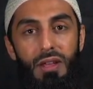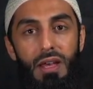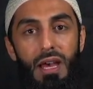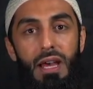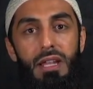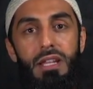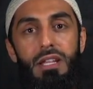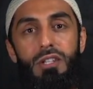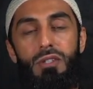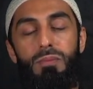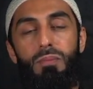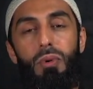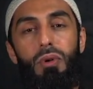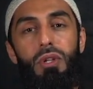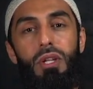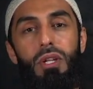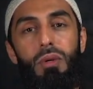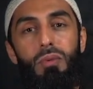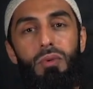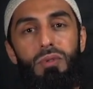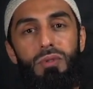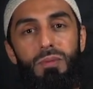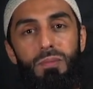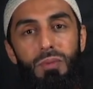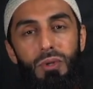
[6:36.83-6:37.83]
and his body
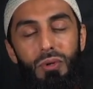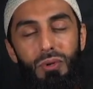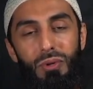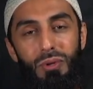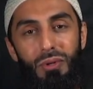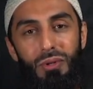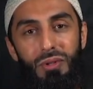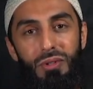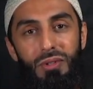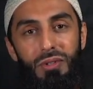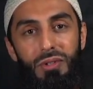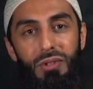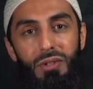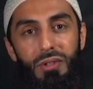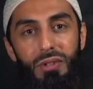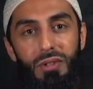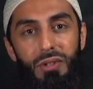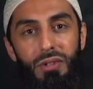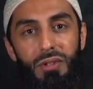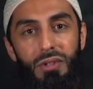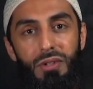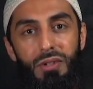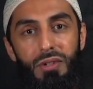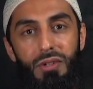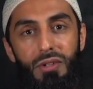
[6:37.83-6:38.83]
was pure,
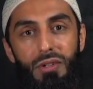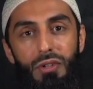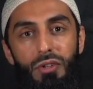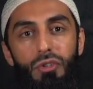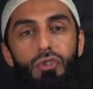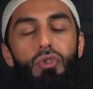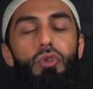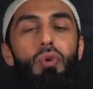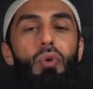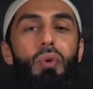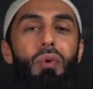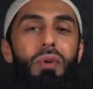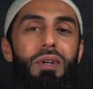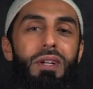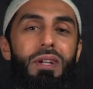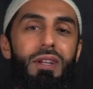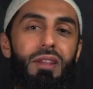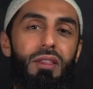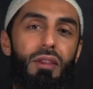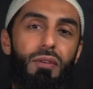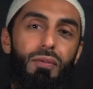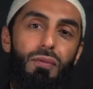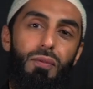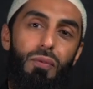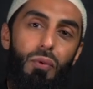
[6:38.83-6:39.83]
during
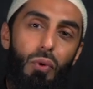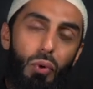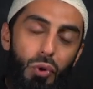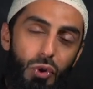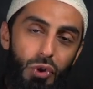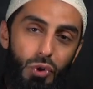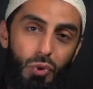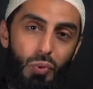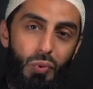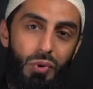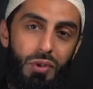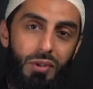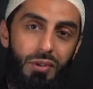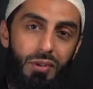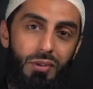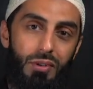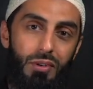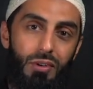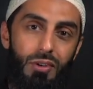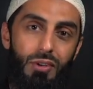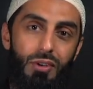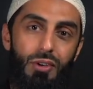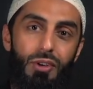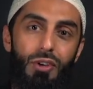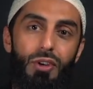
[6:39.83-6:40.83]
the forenoon
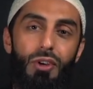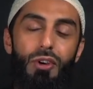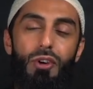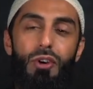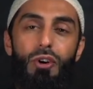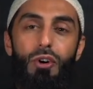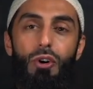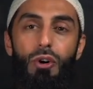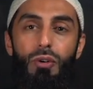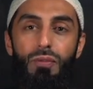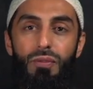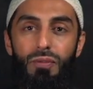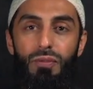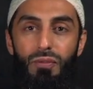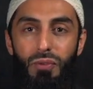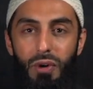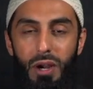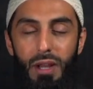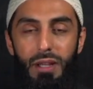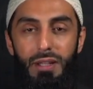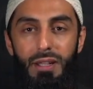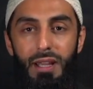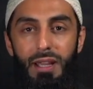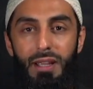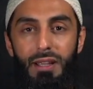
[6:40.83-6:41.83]
of
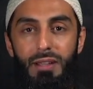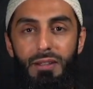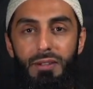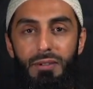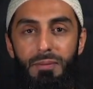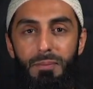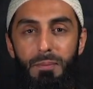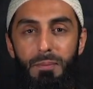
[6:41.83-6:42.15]
Friday